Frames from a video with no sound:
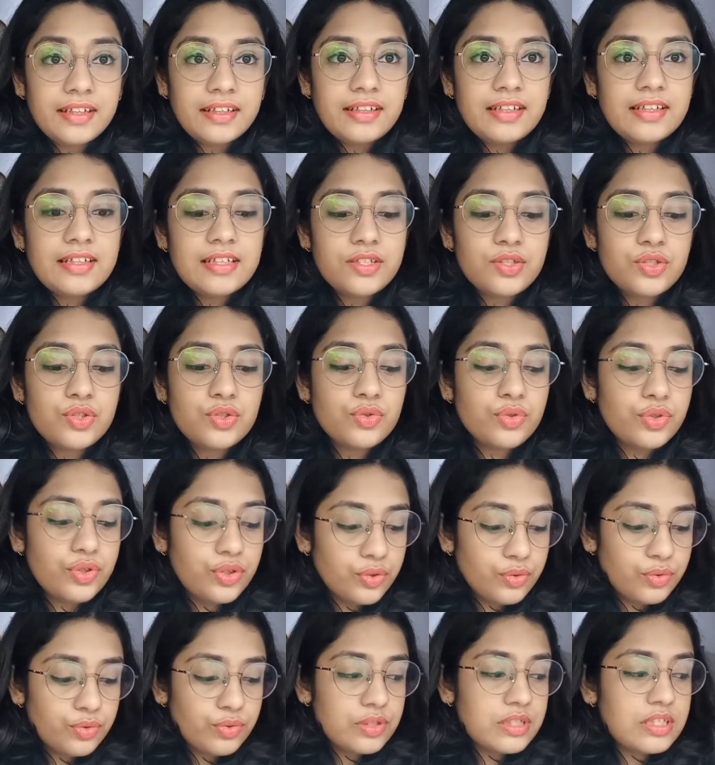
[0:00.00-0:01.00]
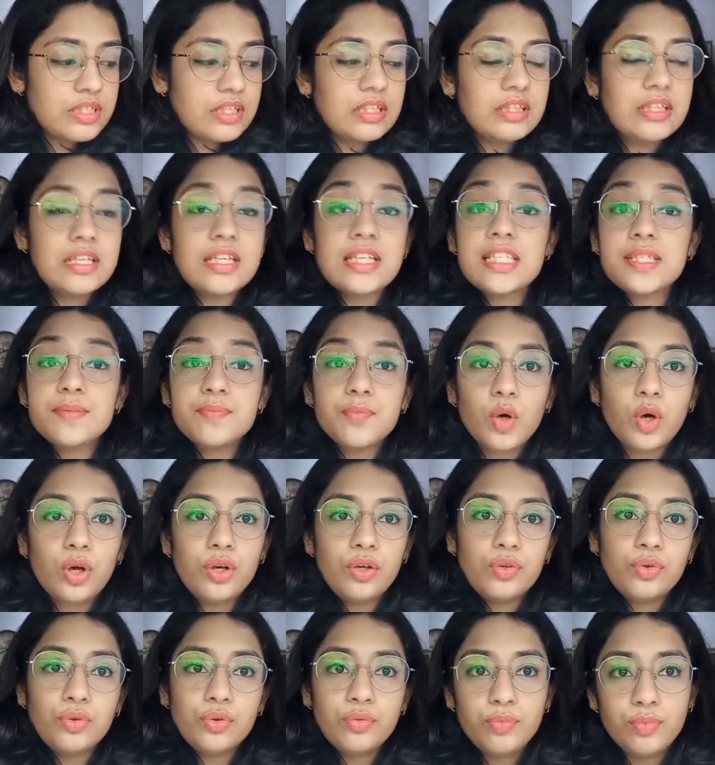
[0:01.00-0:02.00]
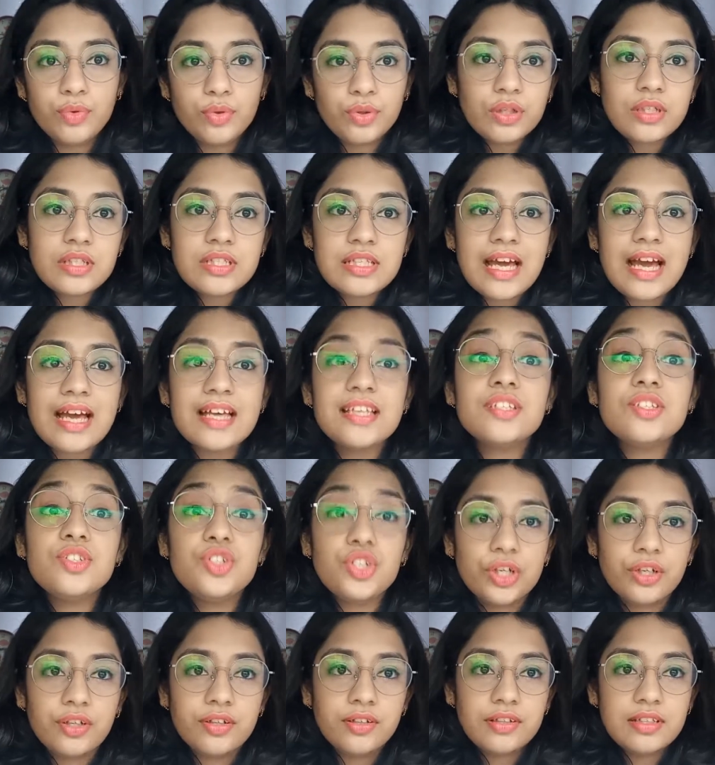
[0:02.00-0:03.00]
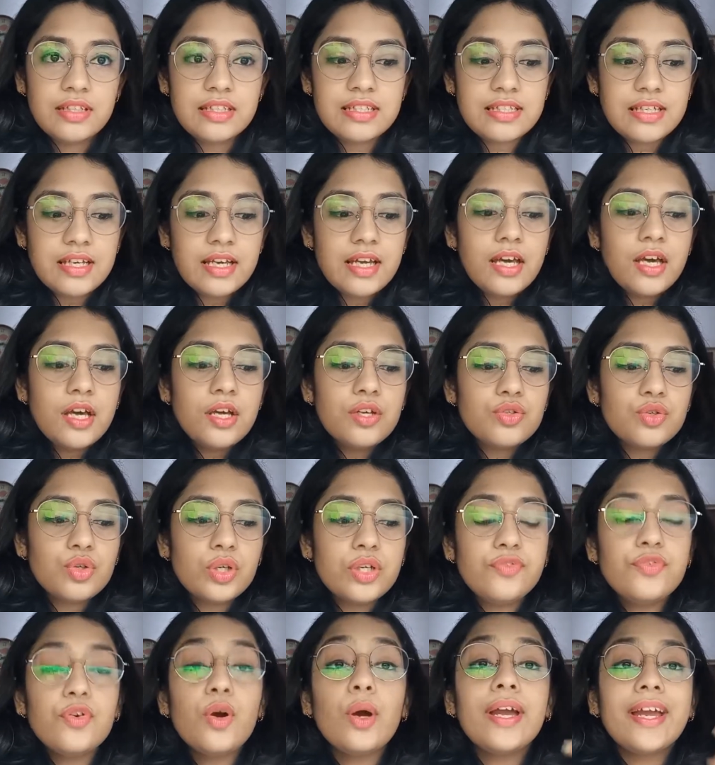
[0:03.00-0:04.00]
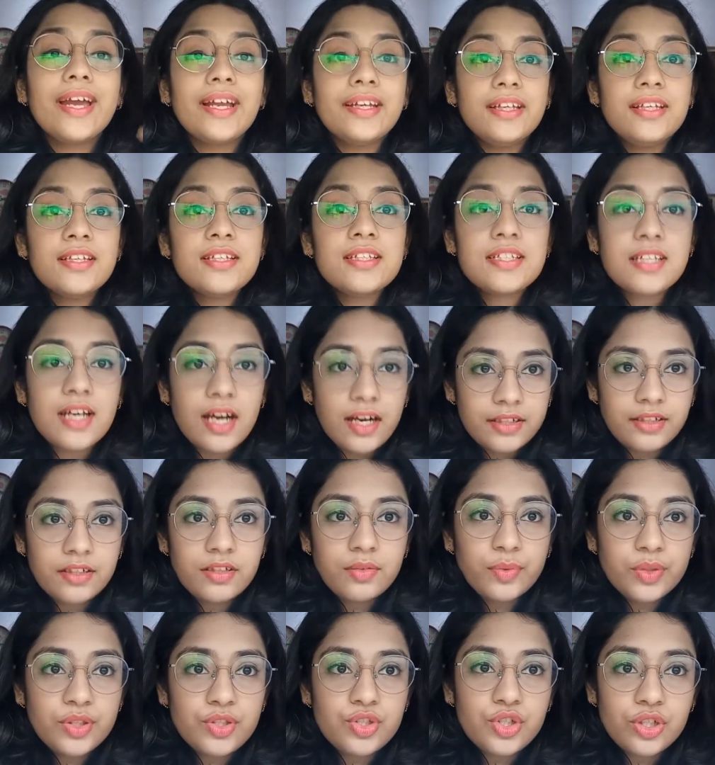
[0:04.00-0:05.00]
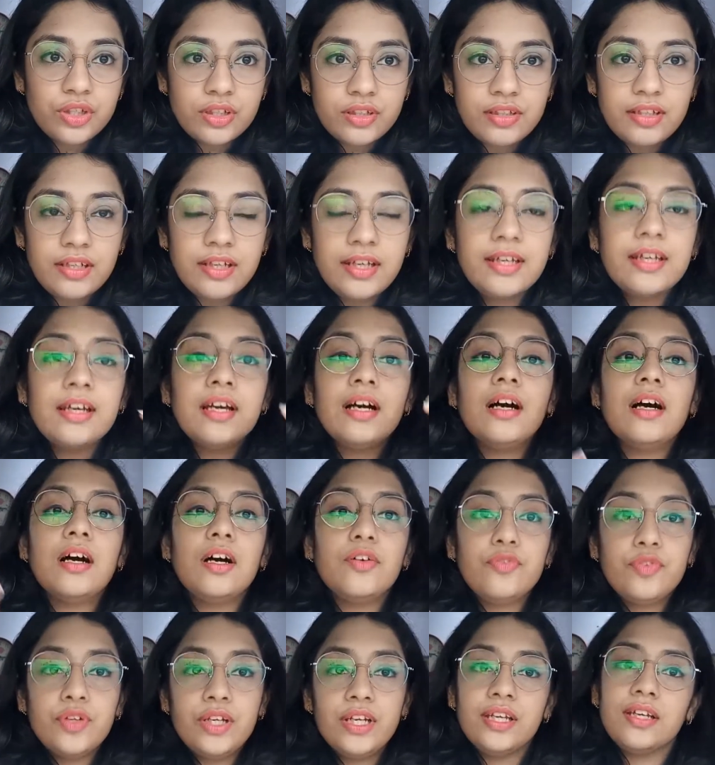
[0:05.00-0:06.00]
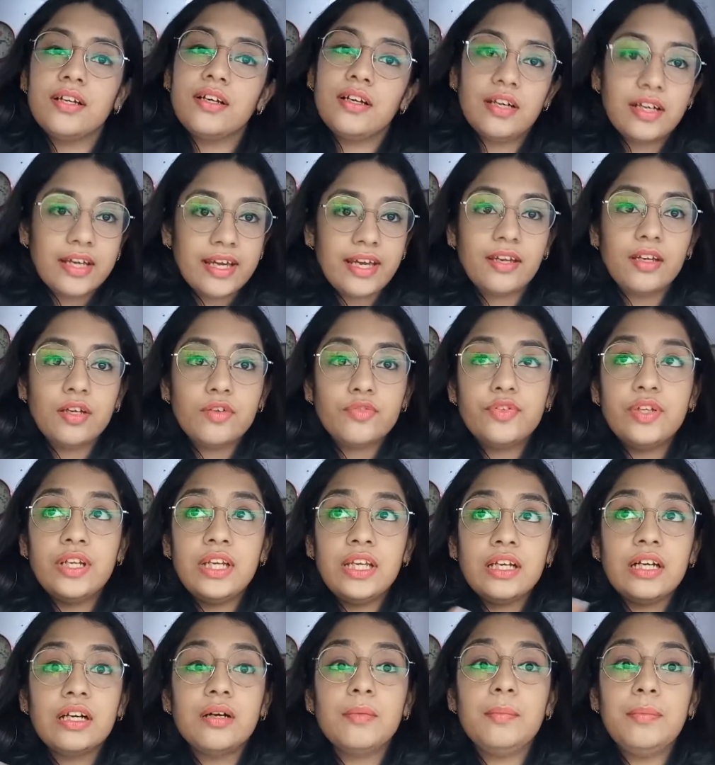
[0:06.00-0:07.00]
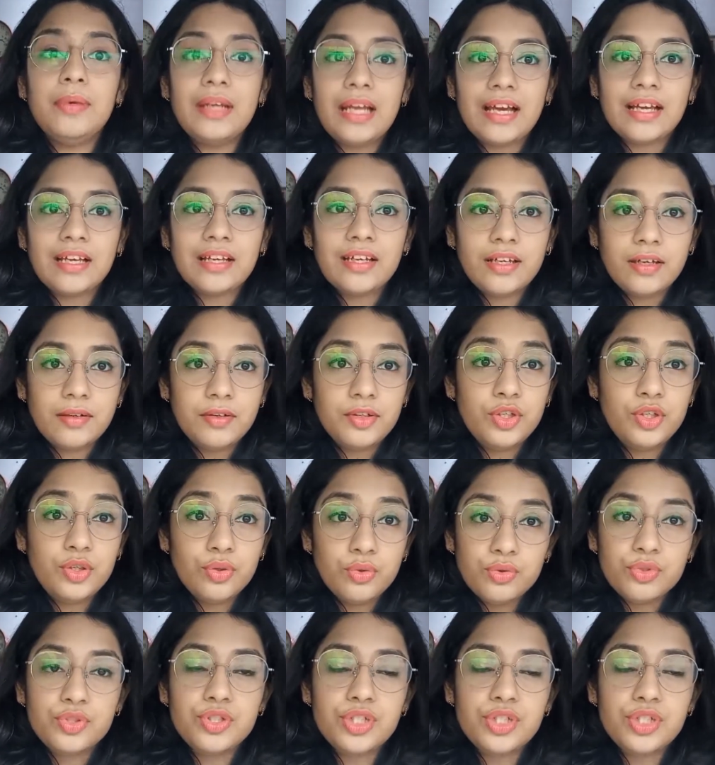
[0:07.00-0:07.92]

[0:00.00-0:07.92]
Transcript: is to use these small notebooks as journals. So if you're getting started with journaling, filling a blank huge